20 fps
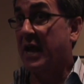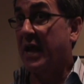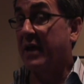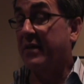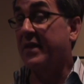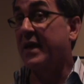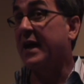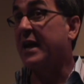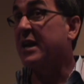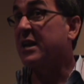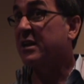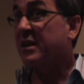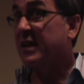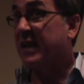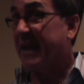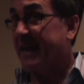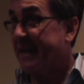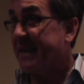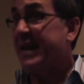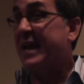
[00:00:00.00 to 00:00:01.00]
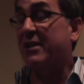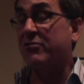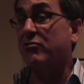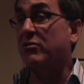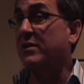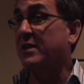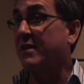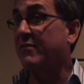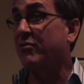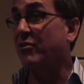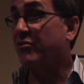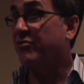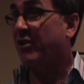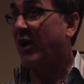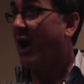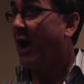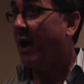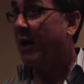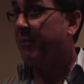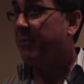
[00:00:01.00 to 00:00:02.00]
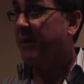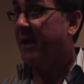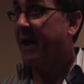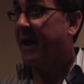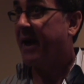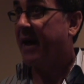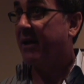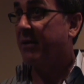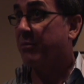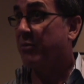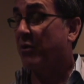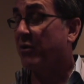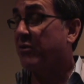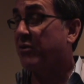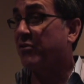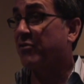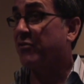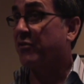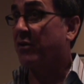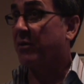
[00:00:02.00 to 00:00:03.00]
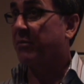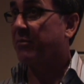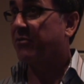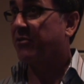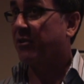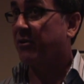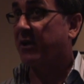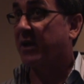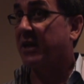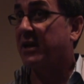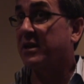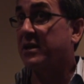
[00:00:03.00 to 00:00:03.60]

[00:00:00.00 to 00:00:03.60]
and then get an entry-level job at a brokerage firm. So